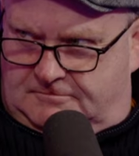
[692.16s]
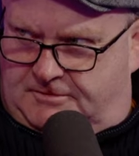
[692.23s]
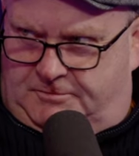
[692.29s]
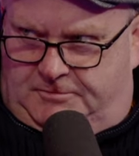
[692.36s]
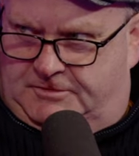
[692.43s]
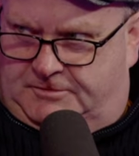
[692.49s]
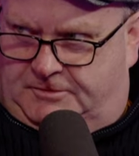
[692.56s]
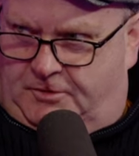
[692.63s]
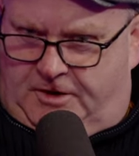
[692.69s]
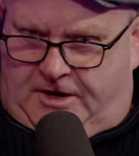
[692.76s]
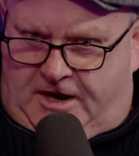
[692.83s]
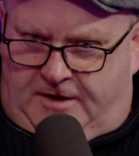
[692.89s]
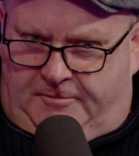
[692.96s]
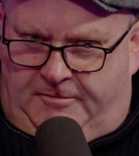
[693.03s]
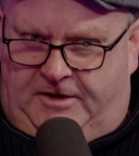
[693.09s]
What was going to
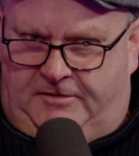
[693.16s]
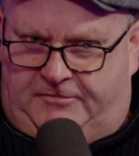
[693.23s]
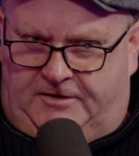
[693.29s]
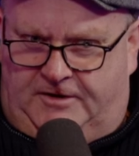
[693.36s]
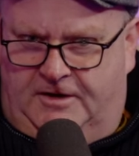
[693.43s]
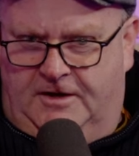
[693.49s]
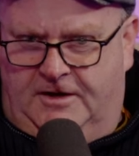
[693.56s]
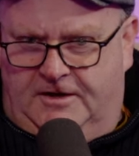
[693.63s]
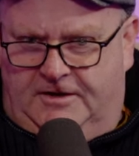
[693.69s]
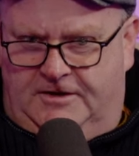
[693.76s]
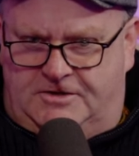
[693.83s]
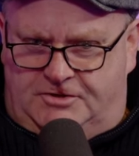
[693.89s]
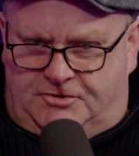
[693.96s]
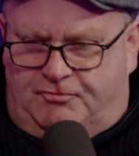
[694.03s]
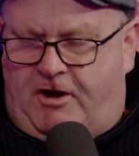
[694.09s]
happen after? They
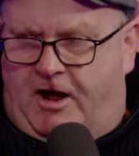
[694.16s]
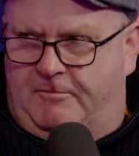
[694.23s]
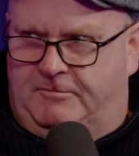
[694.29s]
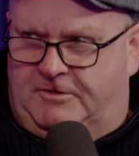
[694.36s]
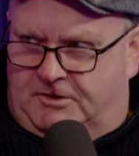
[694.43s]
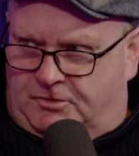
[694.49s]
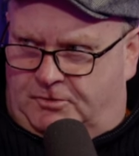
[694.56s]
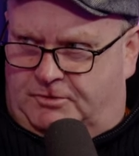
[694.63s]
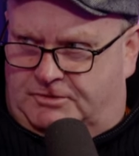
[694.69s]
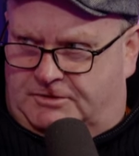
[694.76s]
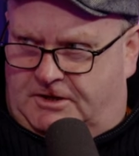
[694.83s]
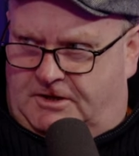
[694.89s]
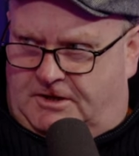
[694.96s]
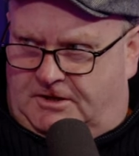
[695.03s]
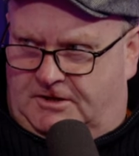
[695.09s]
just rammed the doors,
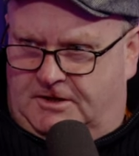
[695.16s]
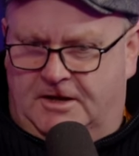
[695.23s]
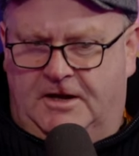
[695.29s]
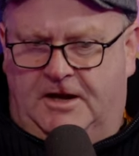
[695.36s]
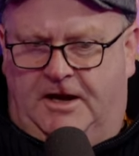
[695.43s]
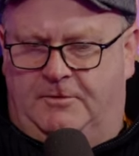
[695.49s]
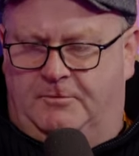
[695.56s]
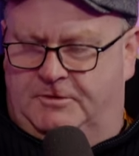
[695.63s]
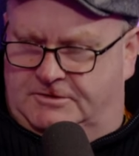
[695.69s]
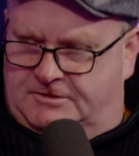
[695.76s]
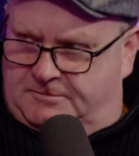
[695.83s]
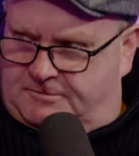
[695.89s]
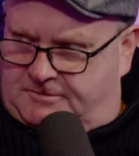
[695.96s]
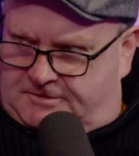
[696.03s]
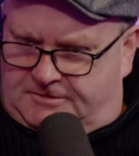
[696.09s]
didn't they? And was
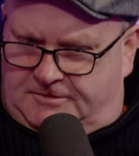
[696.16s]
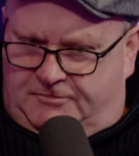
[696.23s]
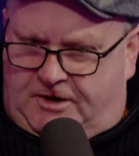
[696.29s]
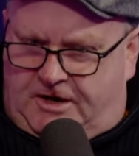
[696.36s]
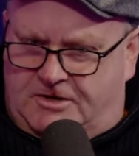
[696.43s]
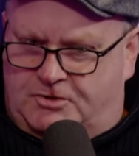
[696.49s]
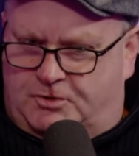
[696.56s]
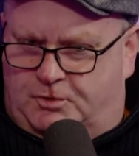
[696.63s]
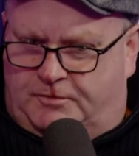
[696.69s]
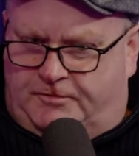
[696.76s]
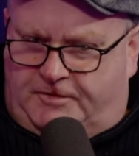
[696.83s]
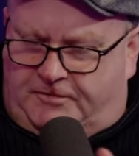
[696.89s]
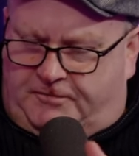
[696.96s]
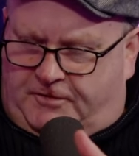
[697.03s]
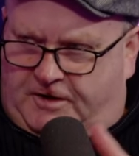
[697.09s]
the Range
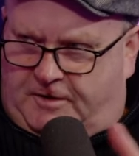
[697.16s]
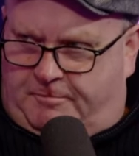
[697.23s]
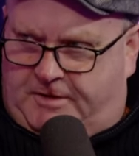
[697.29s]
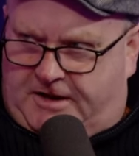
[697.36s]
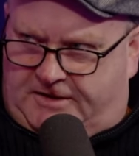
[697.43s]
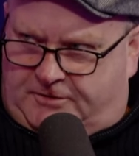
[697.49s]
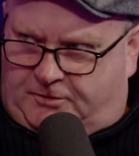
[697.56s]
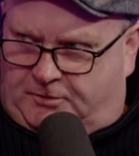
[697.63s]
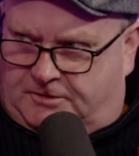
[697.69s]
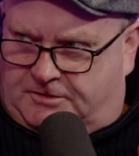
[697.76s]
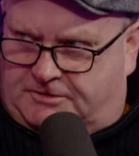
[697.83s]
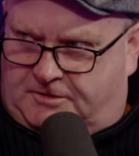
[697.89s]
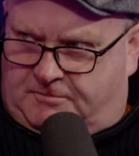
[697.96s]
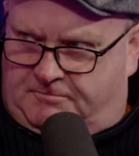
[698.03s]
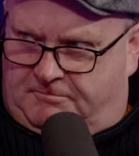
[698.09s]
Rover full of petrol or
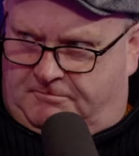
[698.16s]
something?